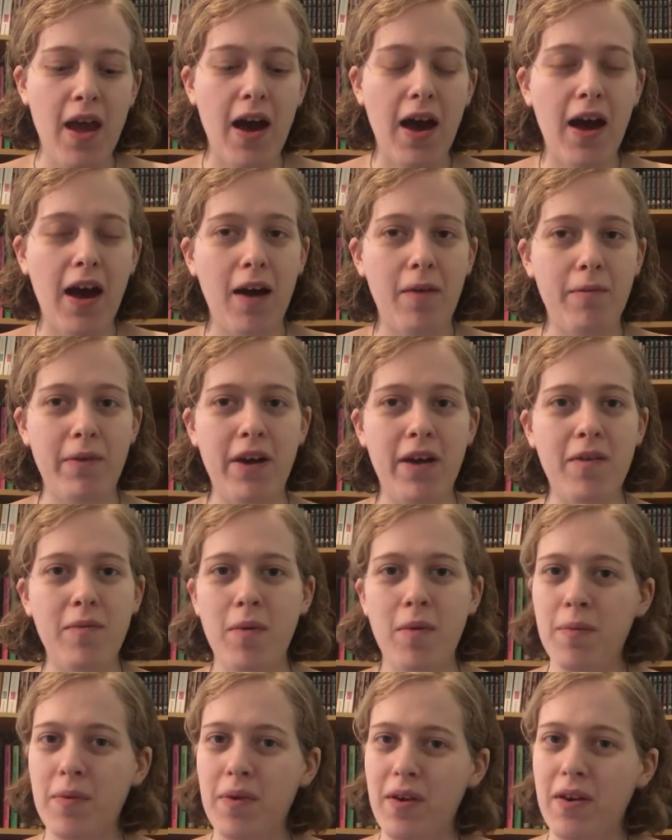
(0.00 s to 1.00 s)

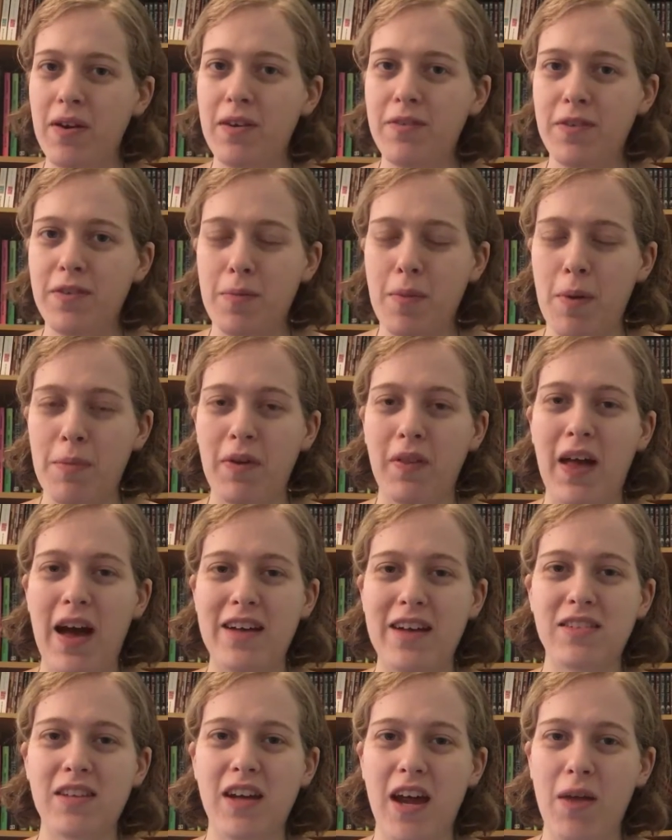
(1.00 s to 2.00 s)
If you remember
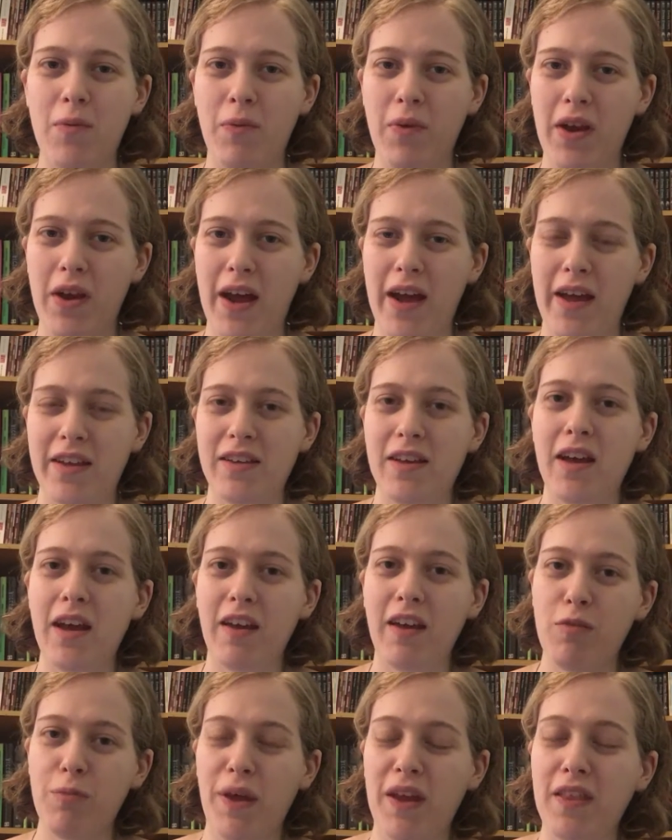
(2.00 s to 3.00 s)
last time when I
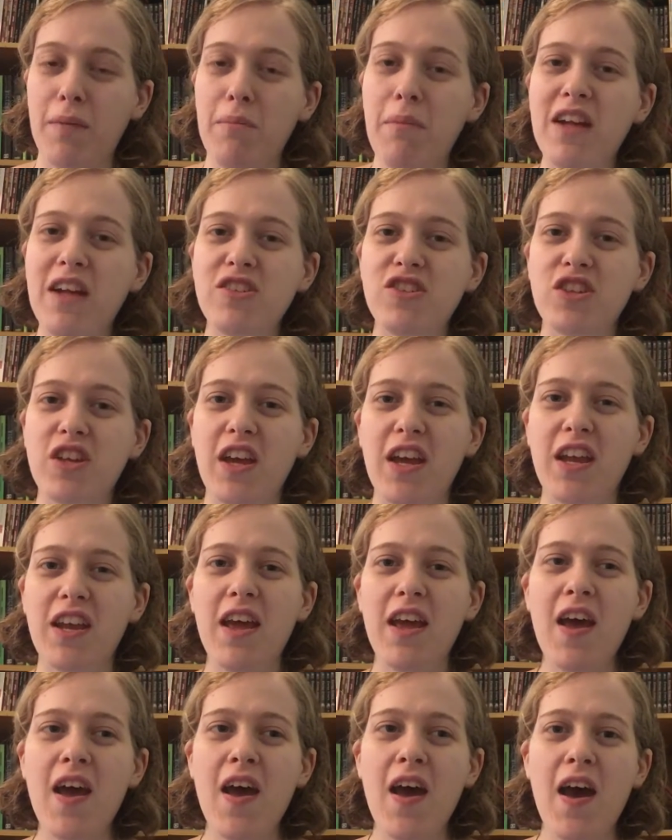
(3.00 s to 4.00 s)
explained the
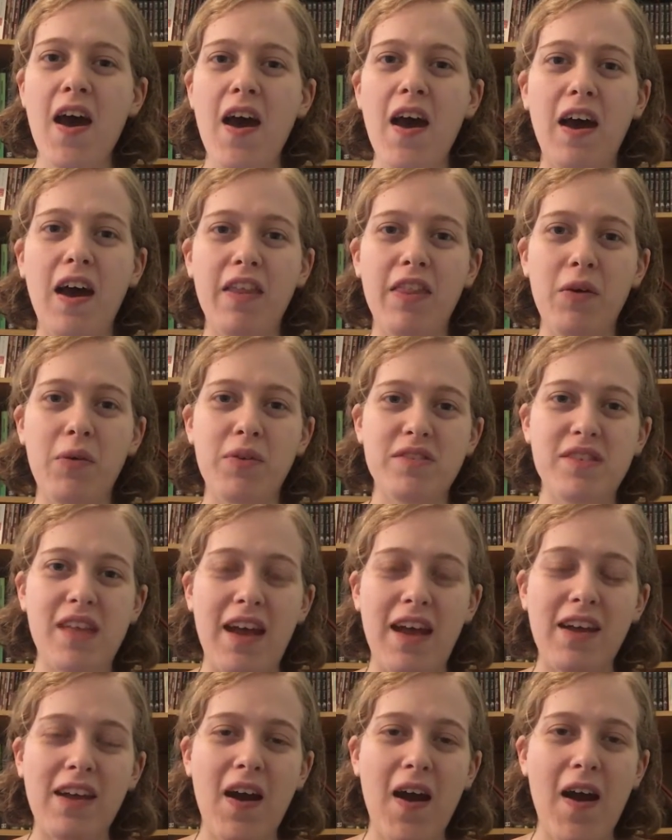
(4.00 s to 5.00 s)
Munchkin, there was
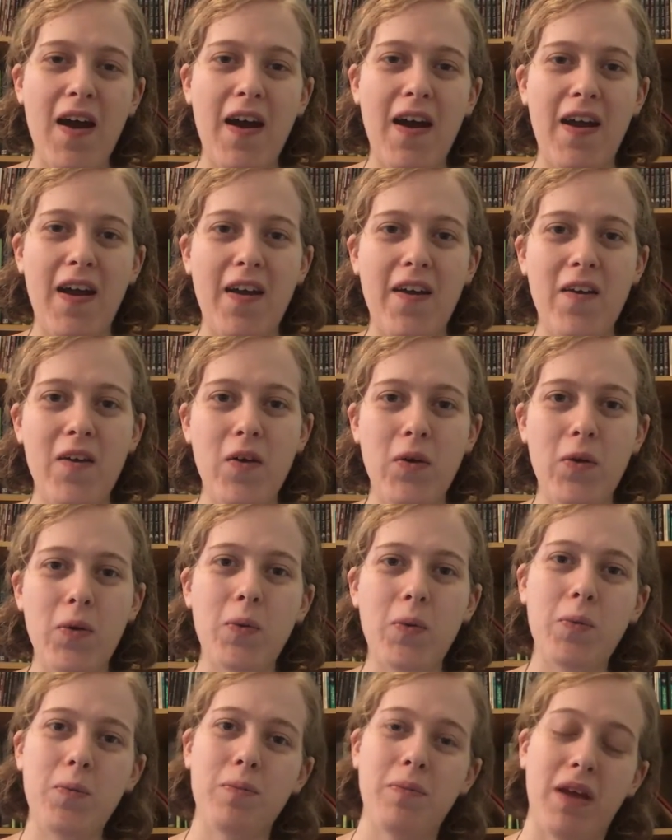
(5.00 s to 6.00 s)
that guy
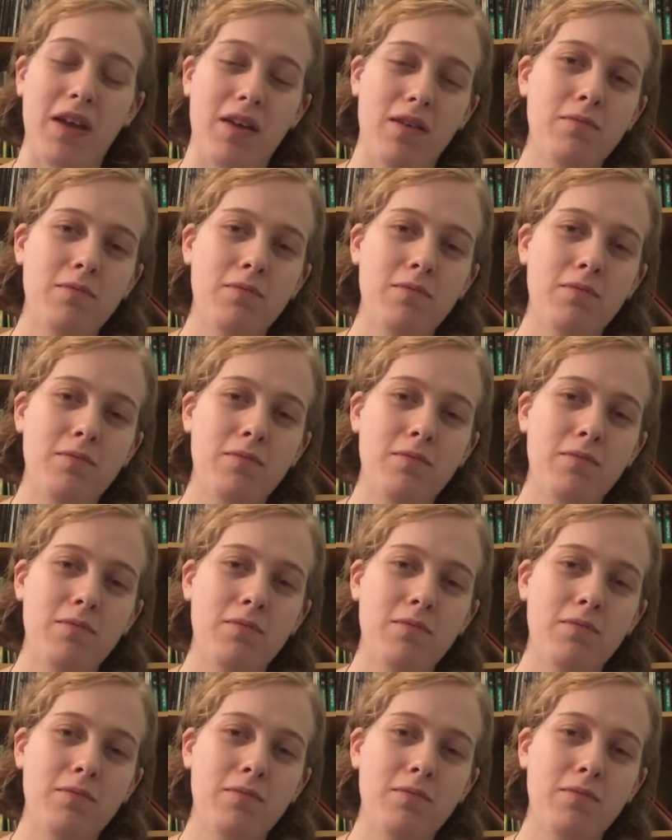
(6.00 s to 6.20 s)
who